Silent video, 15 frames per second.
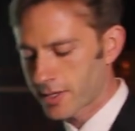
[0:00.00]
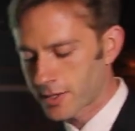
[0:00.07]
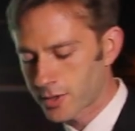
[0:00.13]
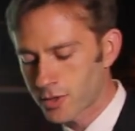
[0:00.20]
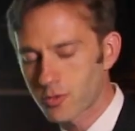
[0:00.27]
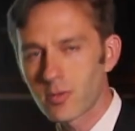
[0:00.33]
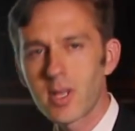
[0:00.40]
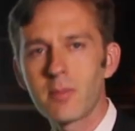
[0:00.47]
are
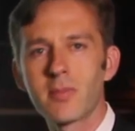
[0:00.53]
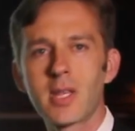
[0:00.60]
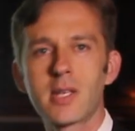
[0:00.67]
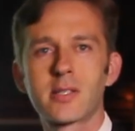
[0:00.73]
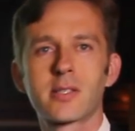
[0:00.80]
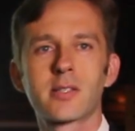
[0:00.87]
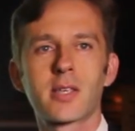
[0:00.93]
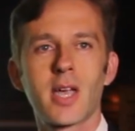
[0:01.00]

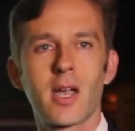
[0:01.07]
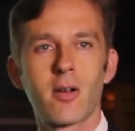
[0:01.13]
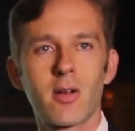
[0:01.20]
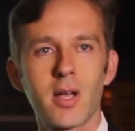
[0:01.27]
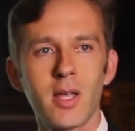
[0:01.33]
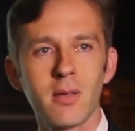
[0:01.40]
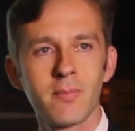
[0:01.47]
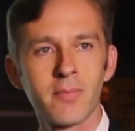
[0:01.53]
extremely
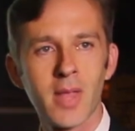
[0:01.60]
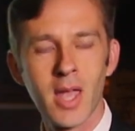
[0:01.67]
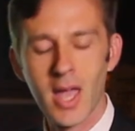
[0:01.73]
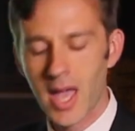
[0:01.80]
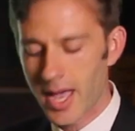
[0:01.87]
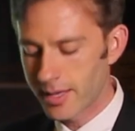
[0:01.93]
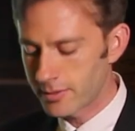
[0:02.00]
scary